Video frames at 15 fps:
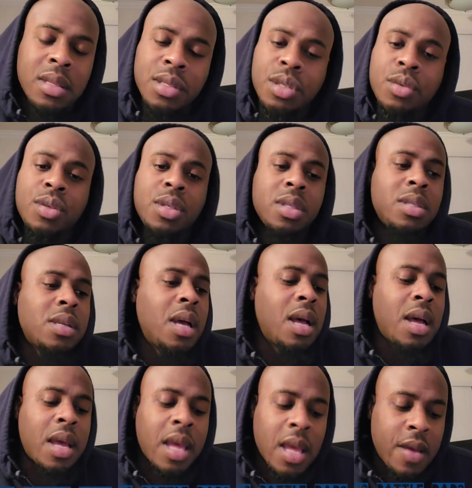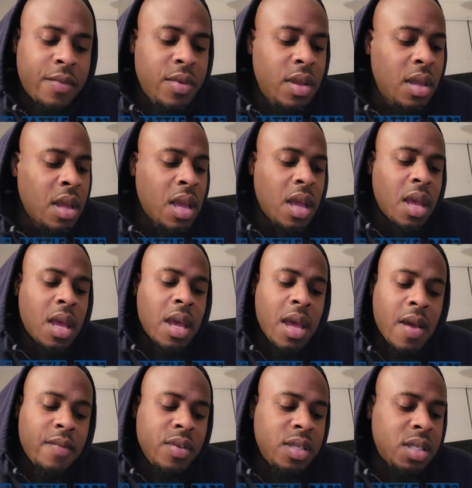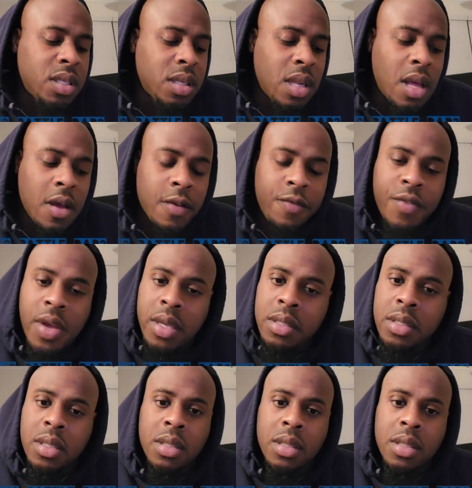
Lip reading: This was just a heavy slugfest.